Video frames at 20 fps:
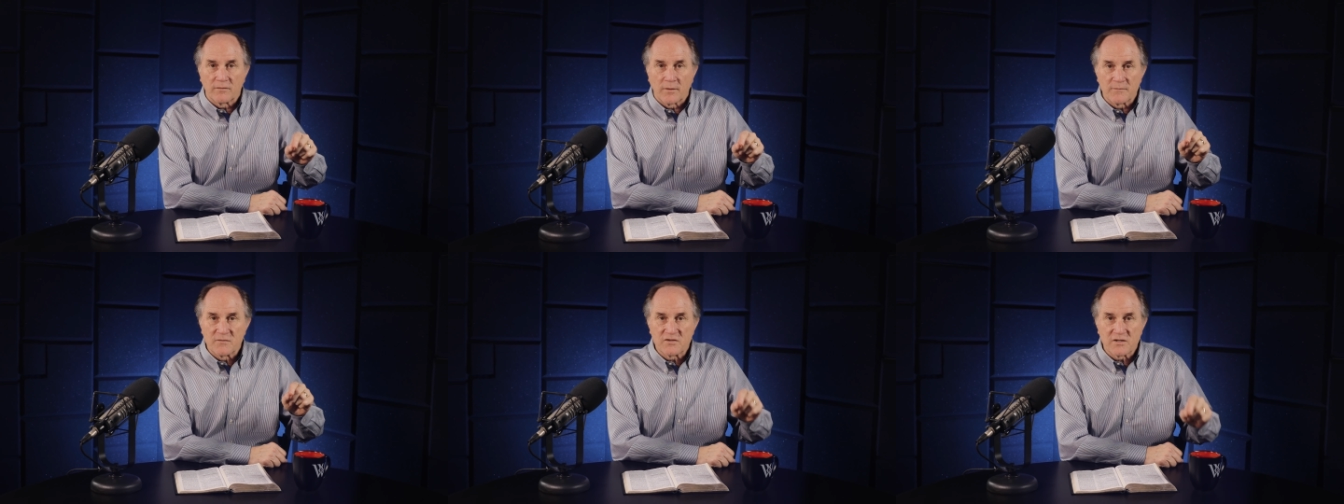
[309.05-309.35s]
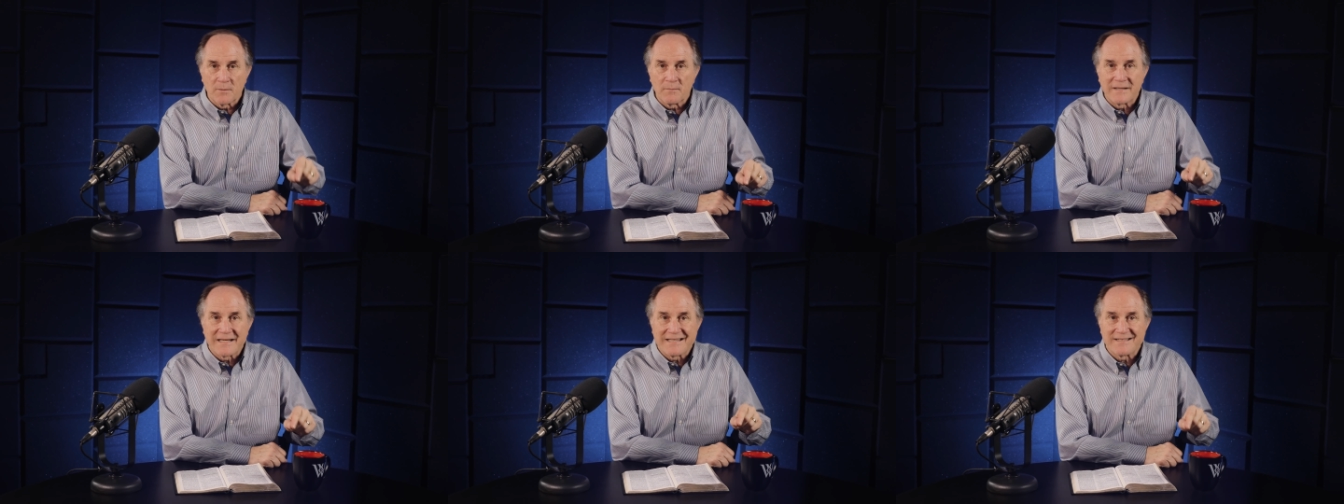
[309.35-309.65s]
from
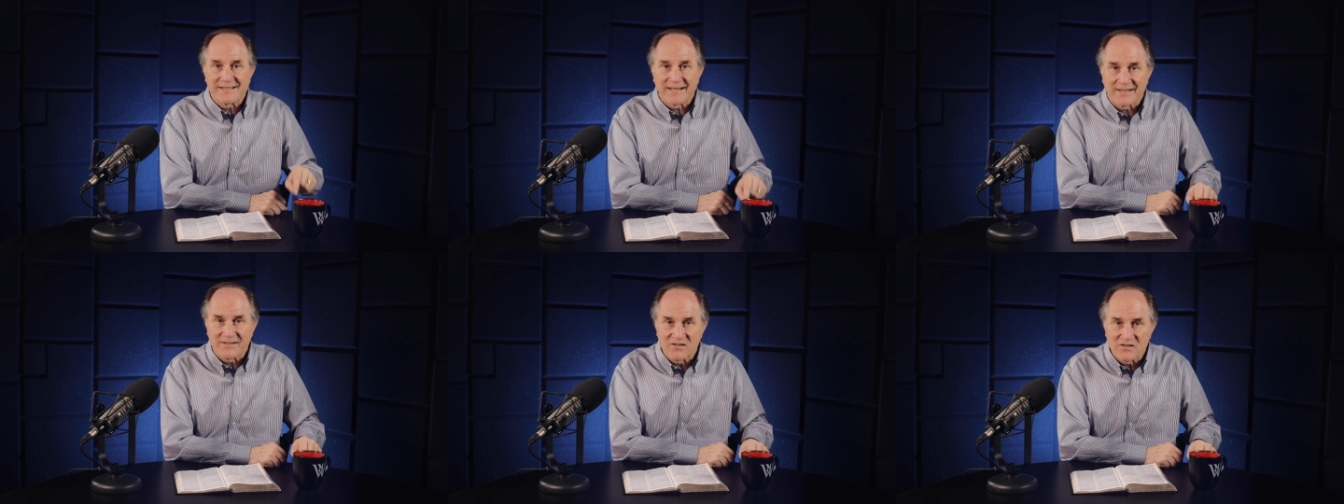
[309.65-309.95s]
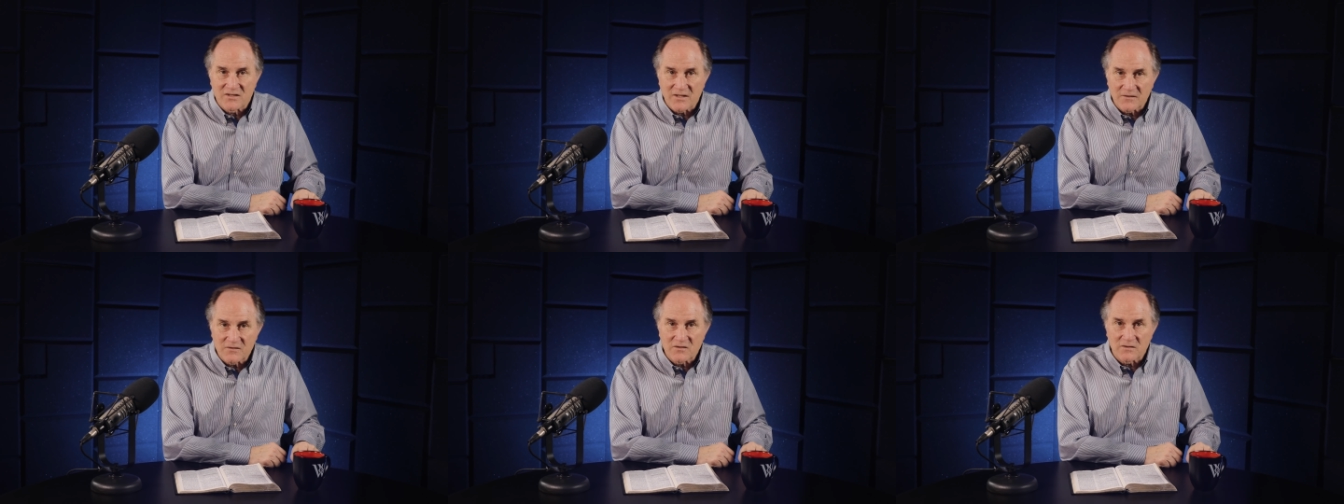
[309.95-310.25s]
somebody's
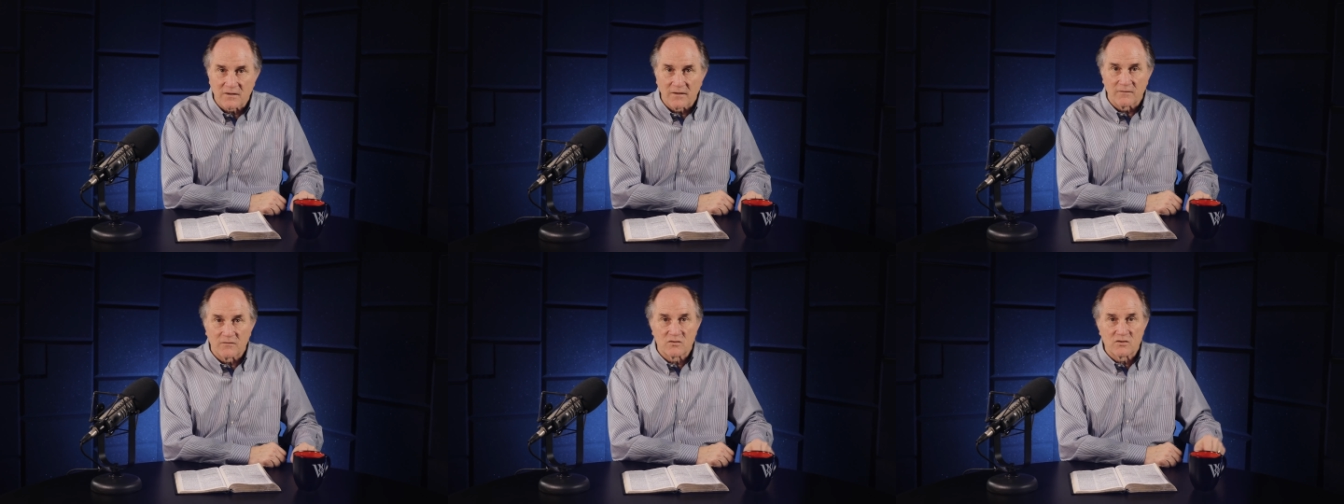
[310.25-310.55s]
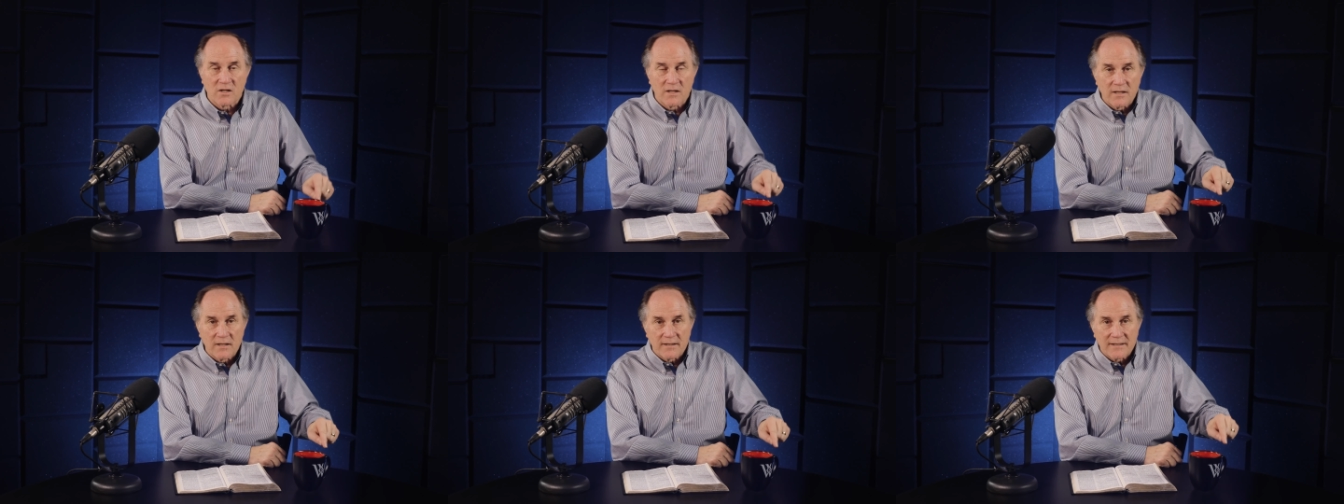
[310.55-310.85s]

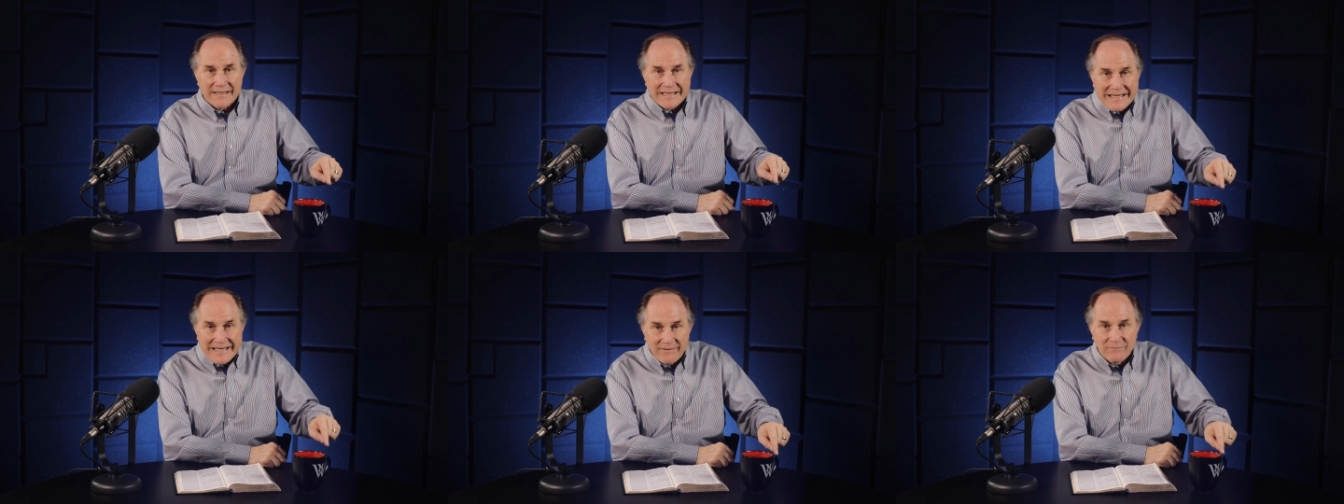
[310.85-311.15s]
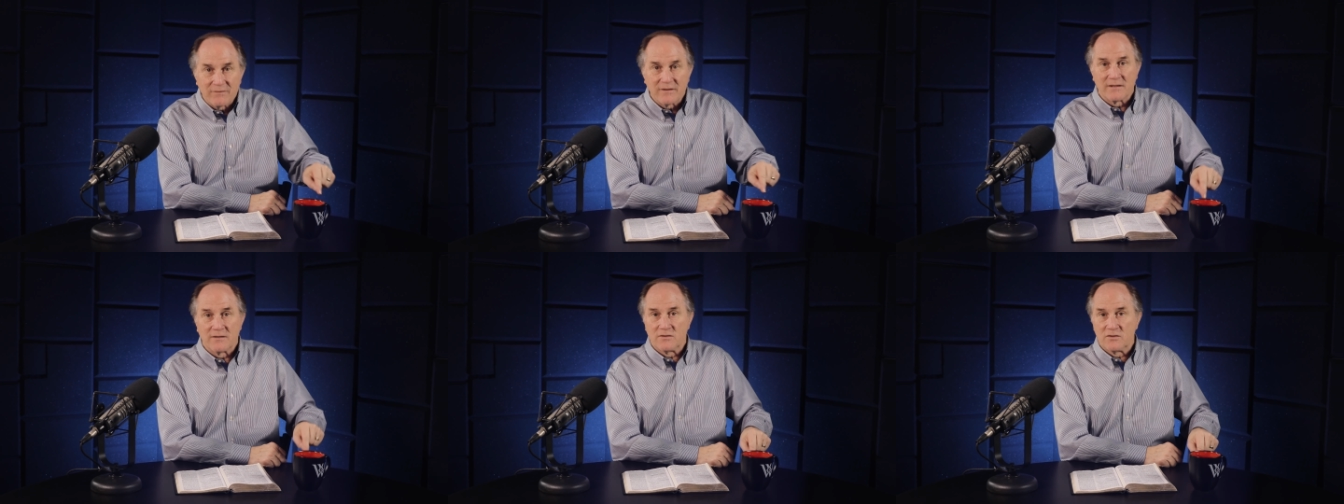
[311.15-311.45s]
existence
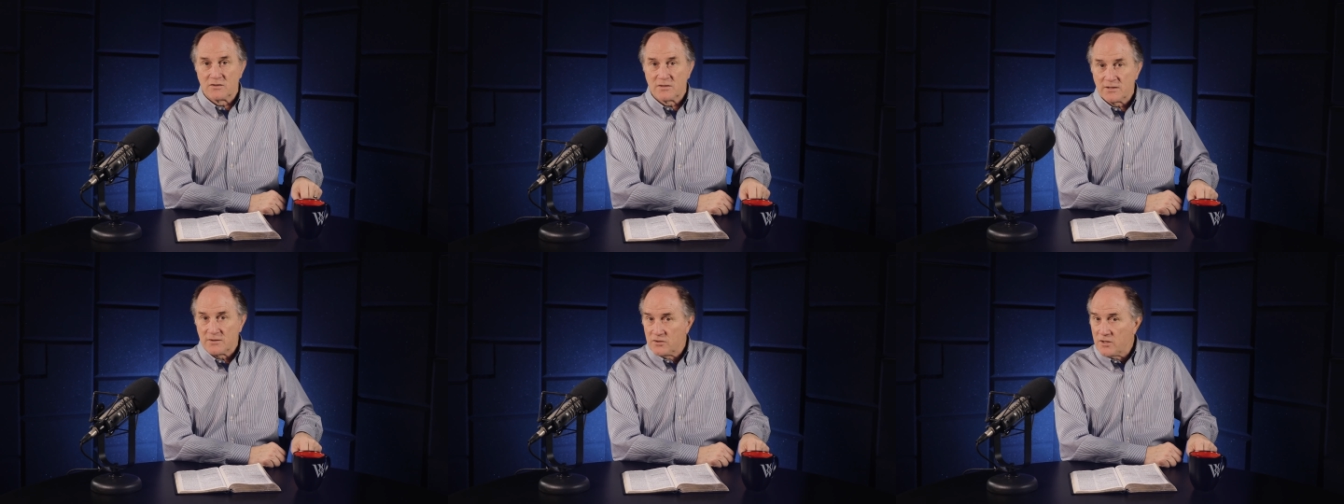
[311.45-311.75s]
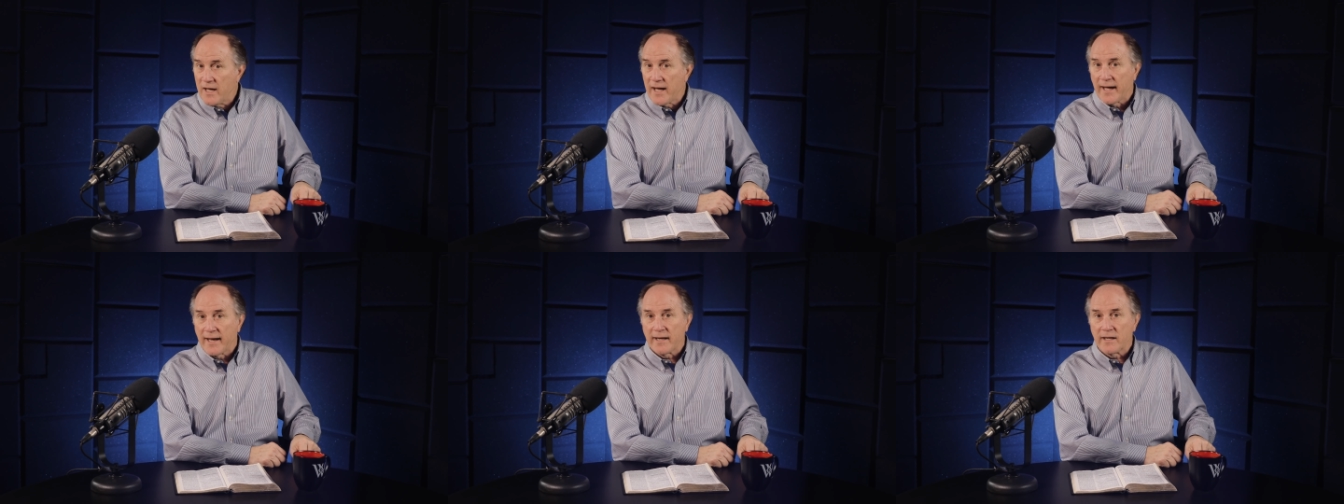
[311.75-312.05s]
even
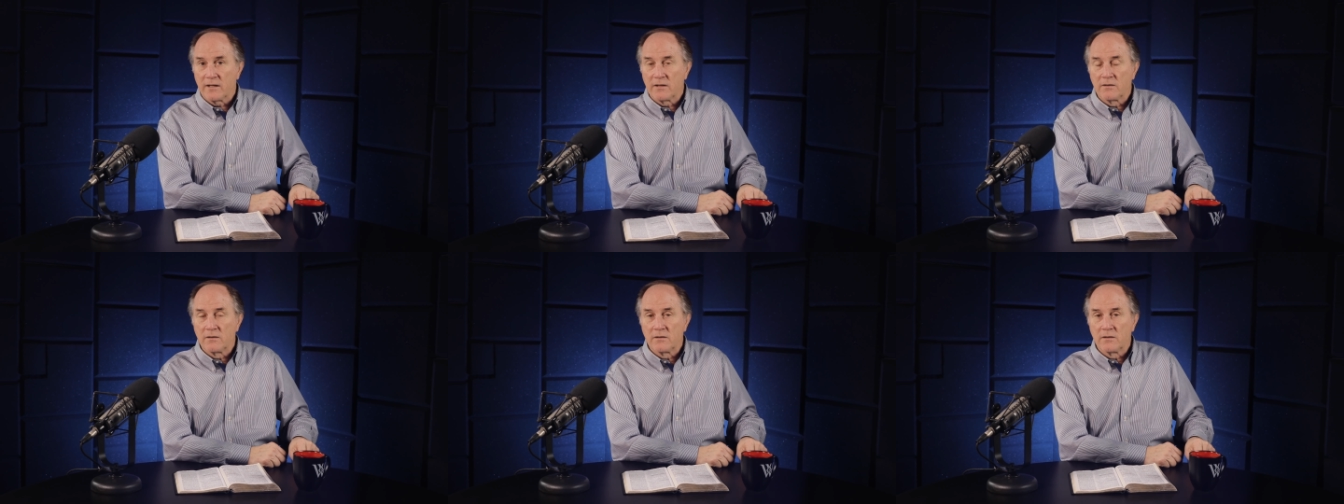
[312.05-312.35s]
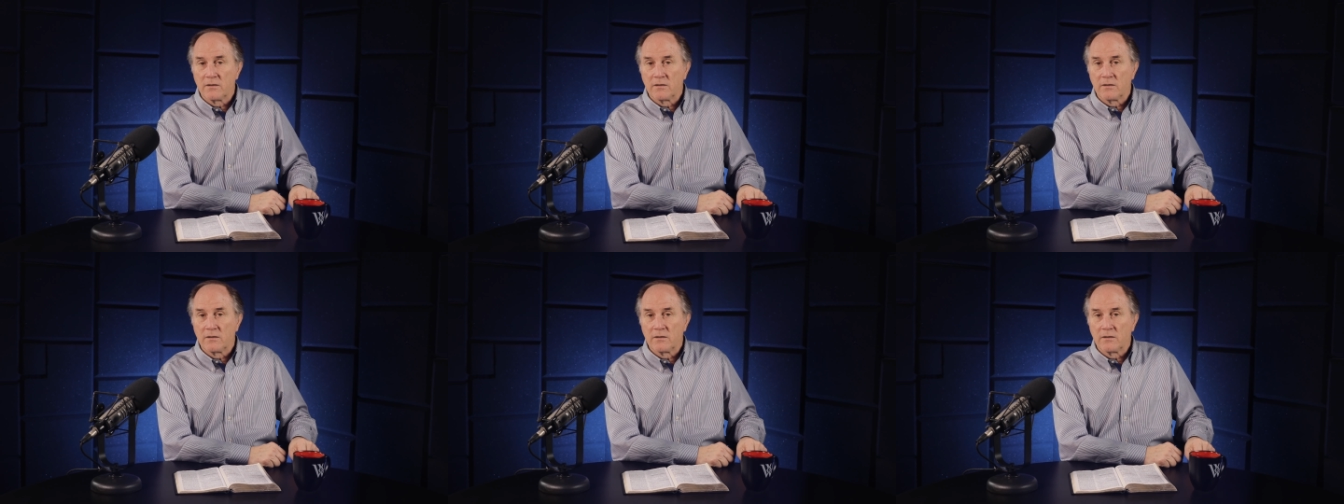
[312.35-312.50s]
today.